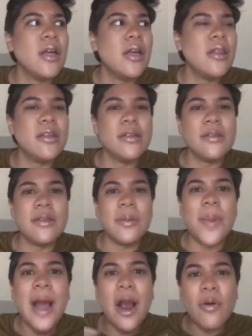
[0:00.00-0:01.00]
the
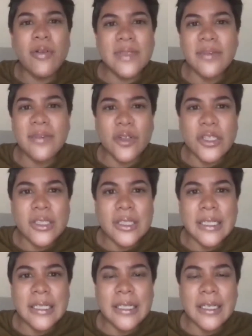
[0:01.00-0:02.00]
power of
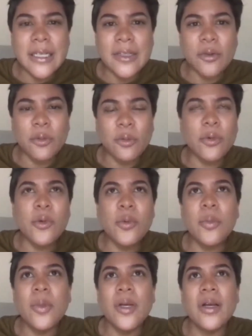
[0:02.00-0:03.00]
diversity in the
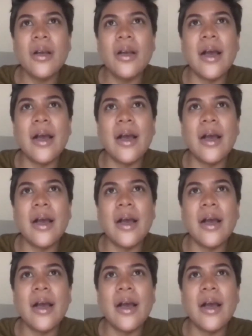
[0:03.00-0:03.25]
room.